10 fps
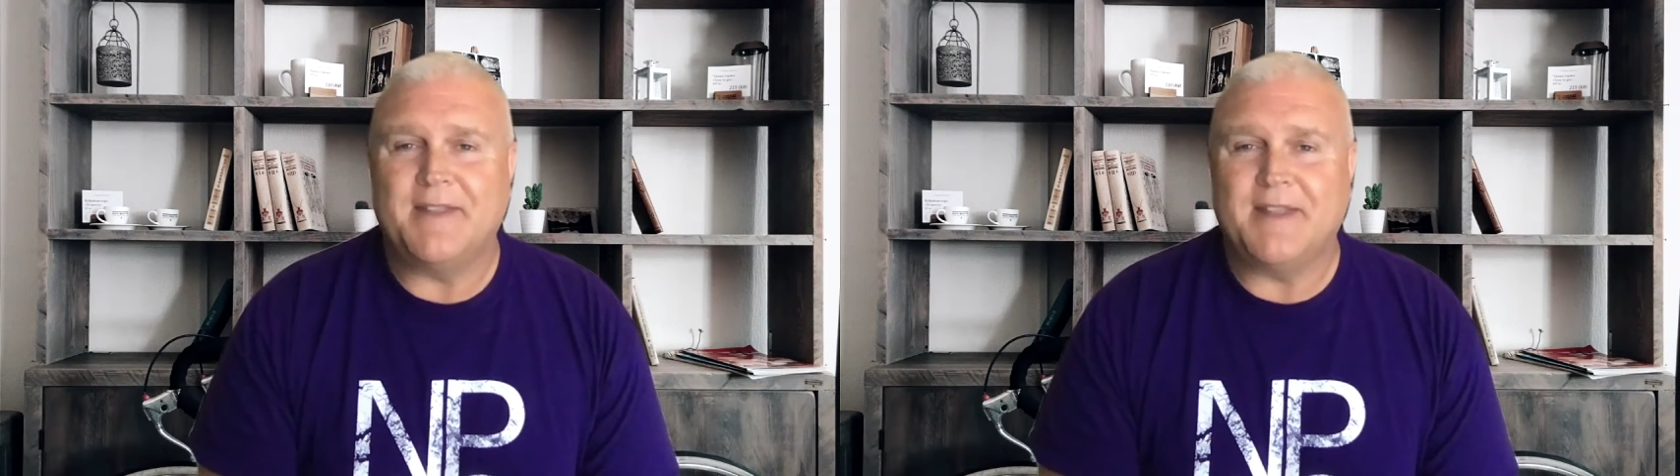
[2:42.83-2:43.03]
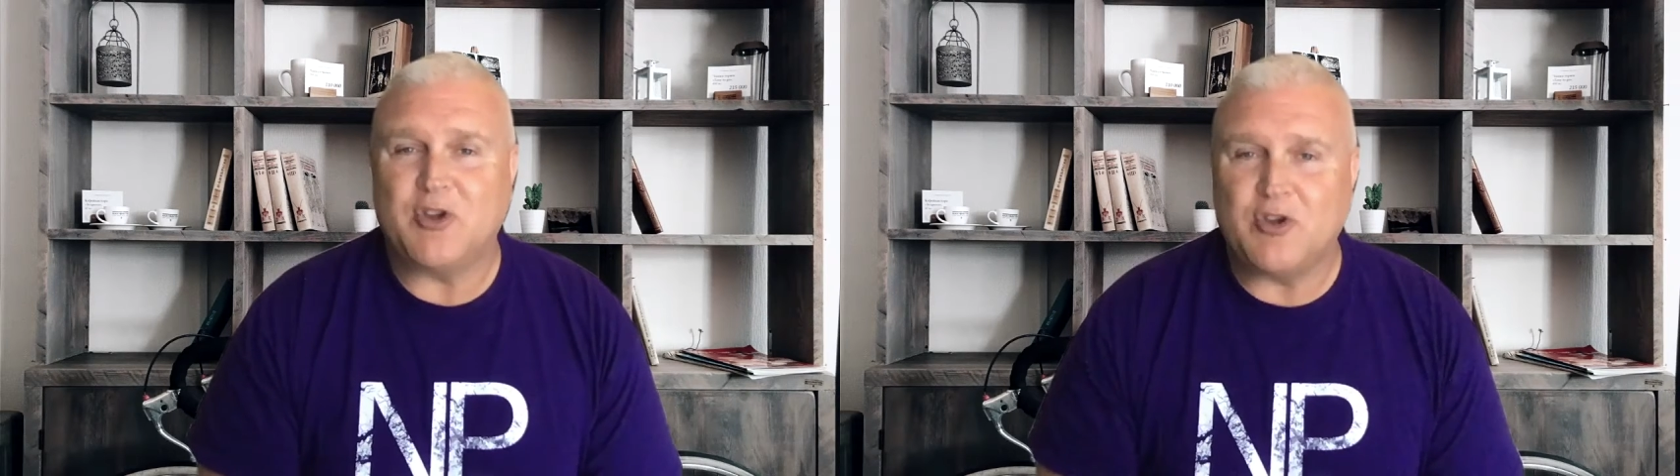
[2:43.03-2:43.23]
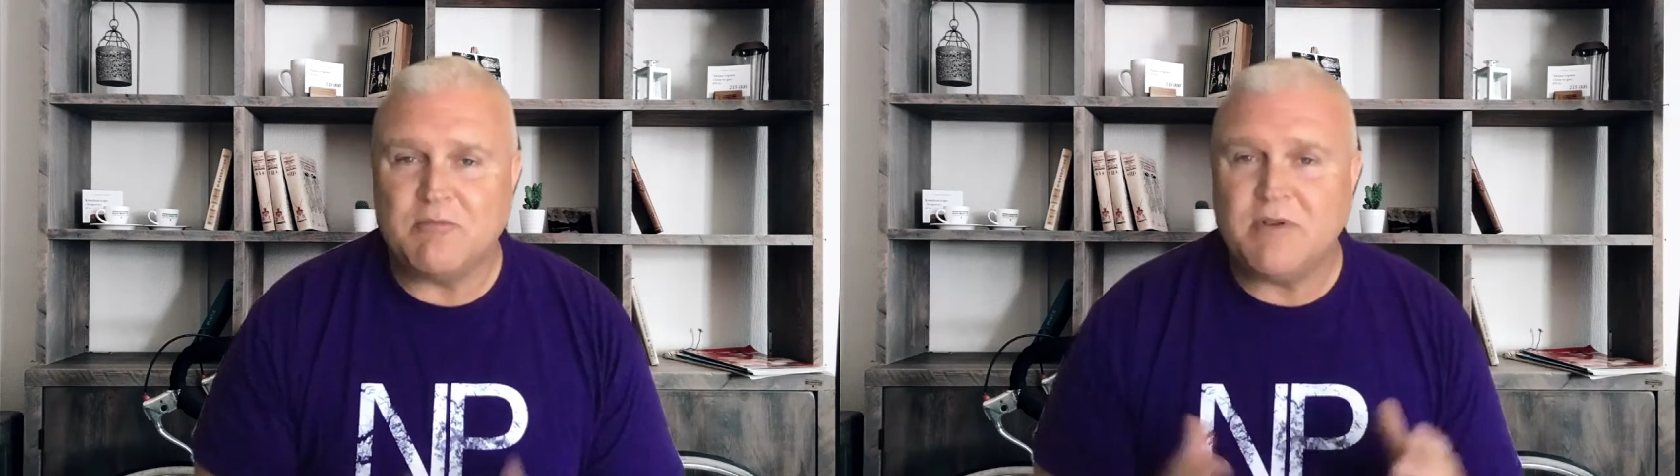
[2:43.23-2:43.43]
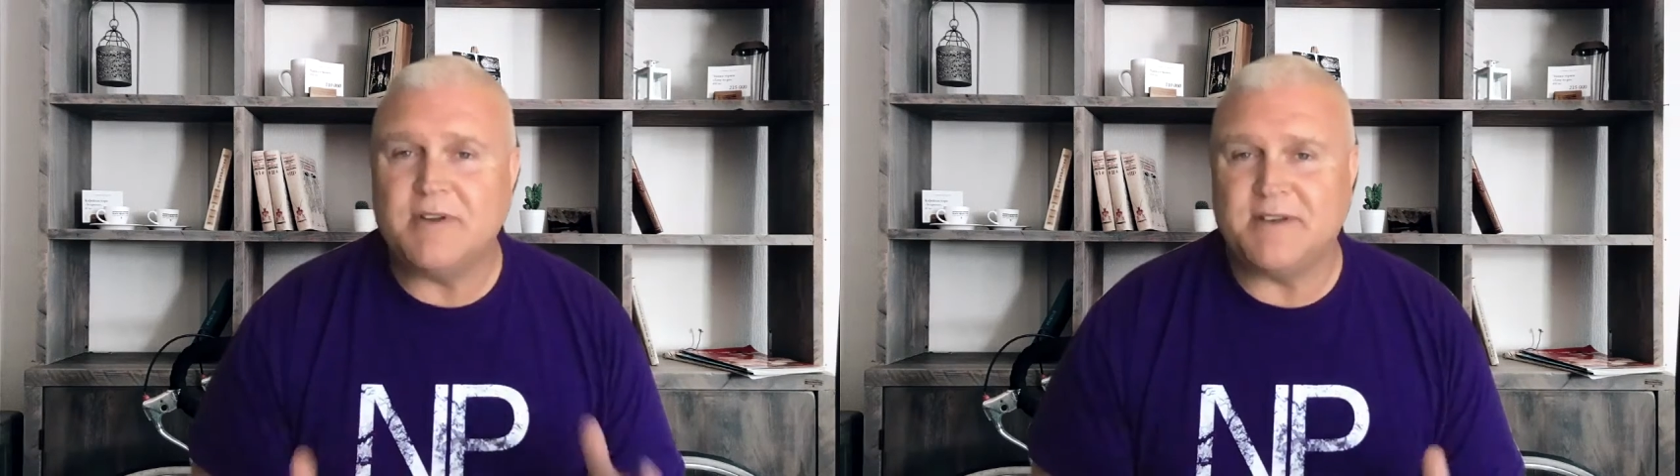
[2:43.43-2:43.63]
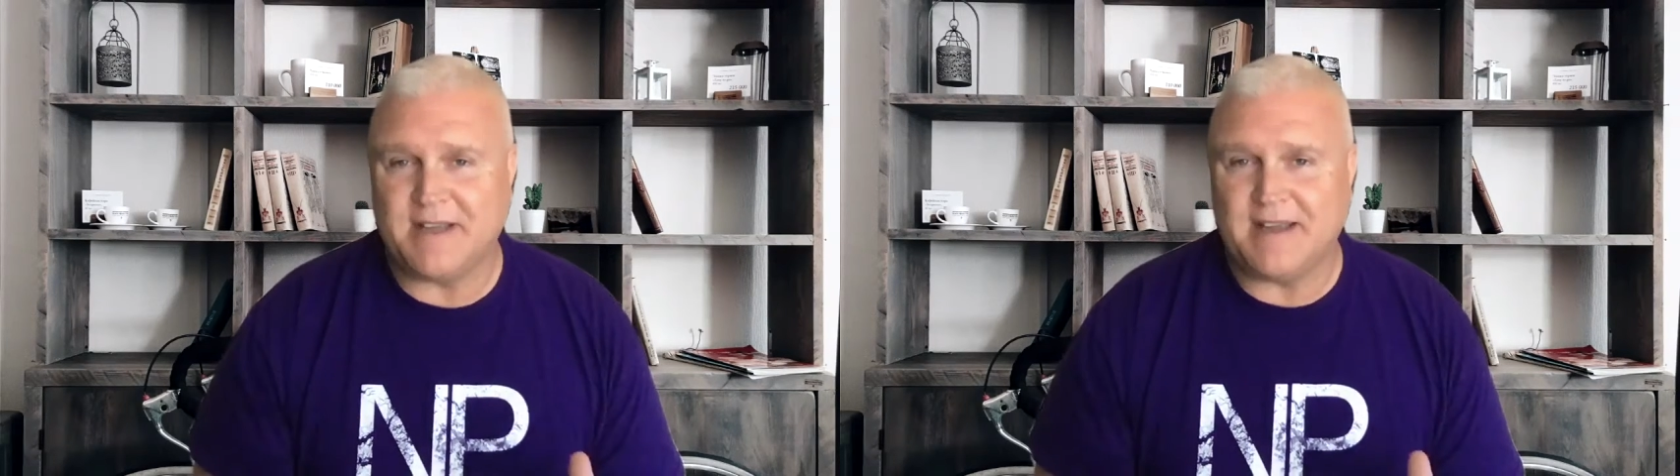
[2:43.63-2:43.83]
the
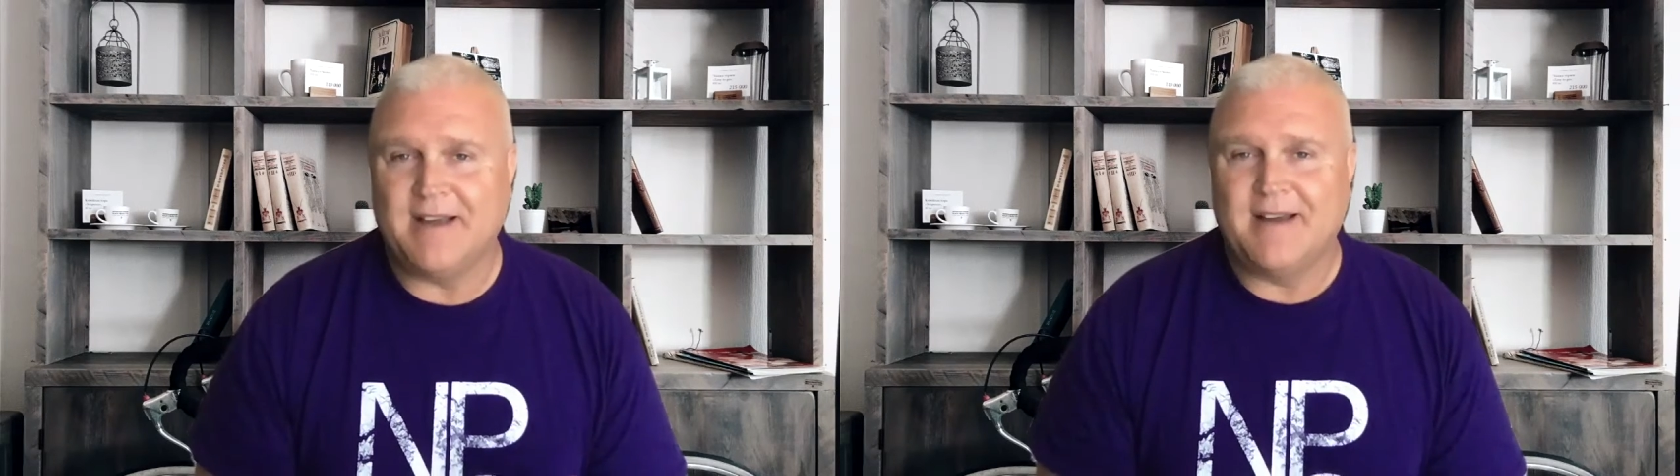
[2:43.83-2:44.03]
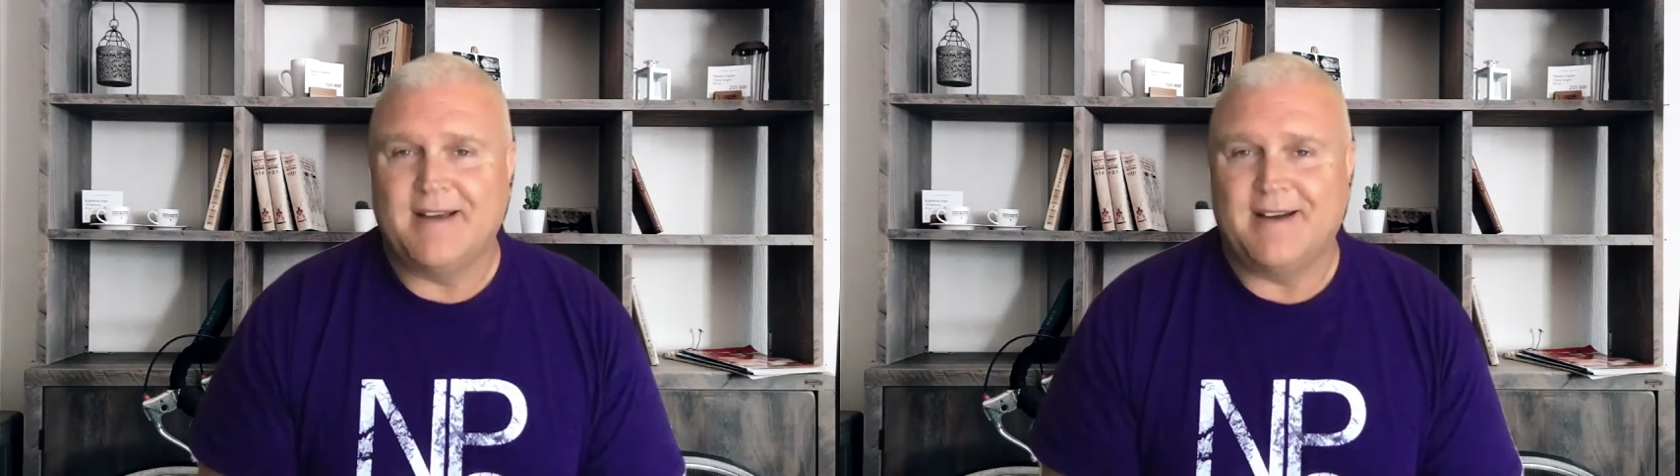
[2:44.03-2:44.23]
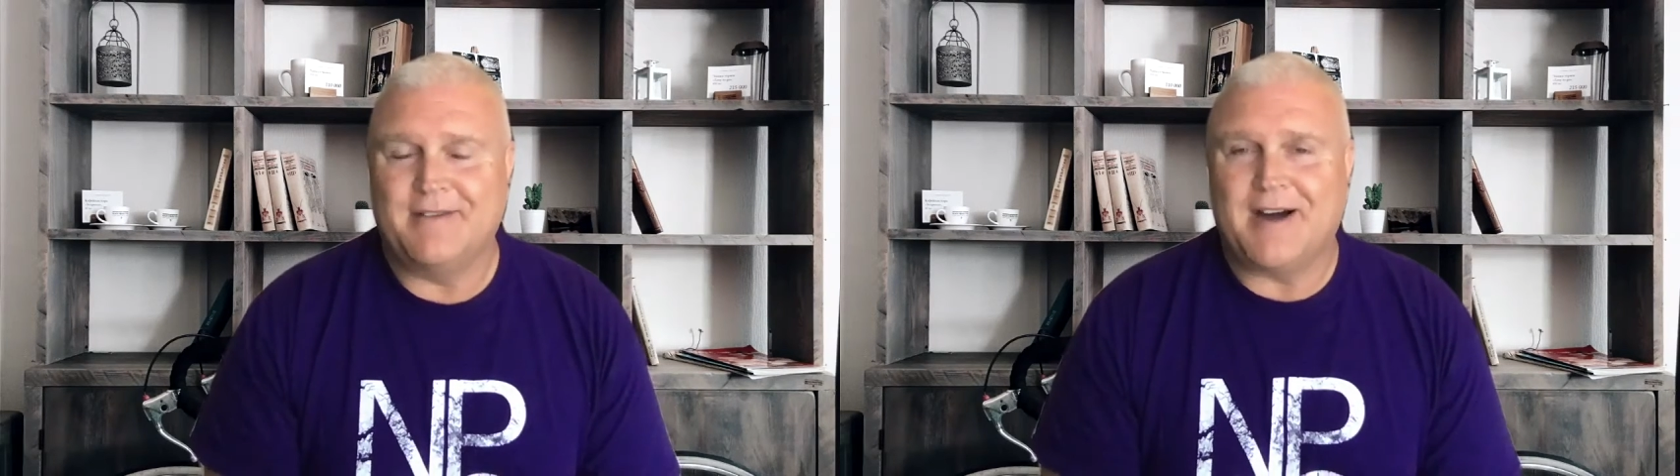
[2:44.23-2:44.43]
community of